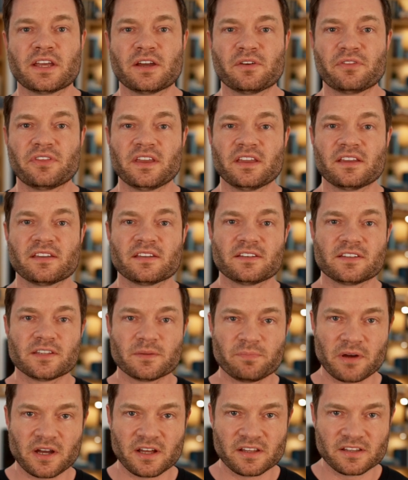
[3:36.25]
now think
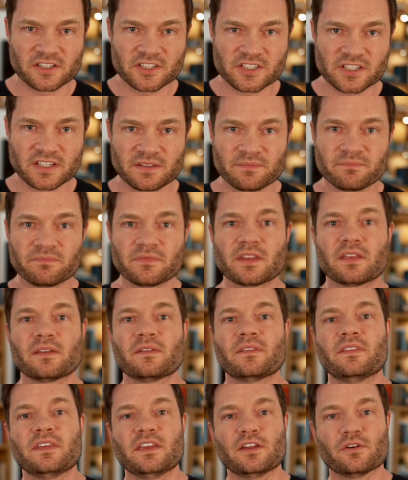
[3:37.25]
topology,
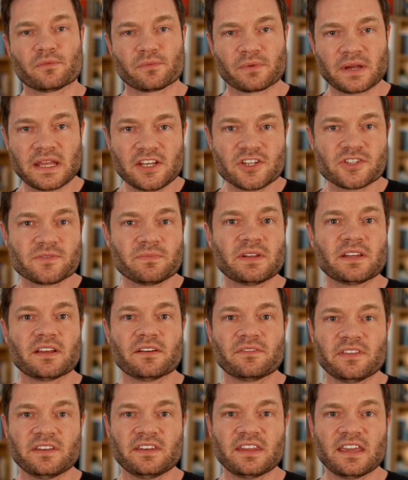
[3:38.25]
the arrangement
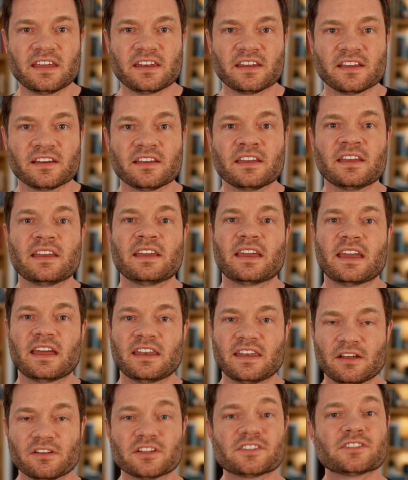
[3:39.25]
of the data,
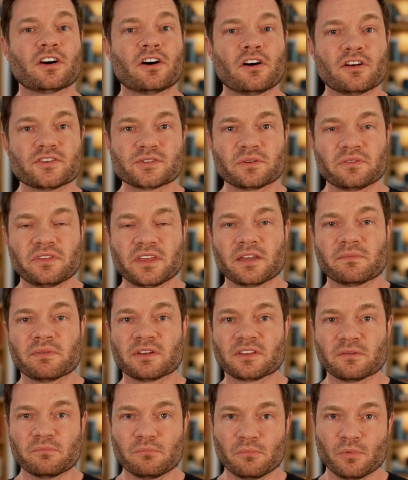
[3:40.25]
and now let's also think
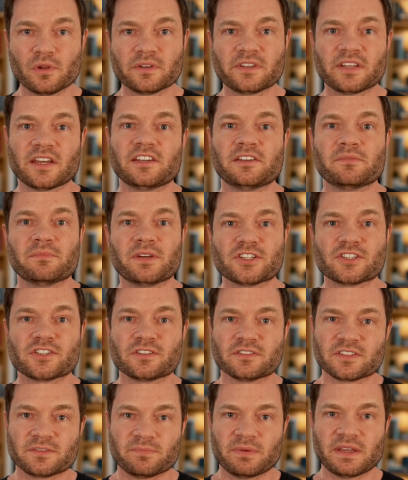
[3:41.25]
about the
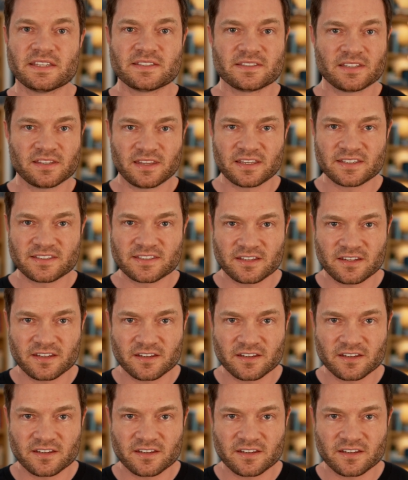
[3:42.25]
multi-dimensional space that they sit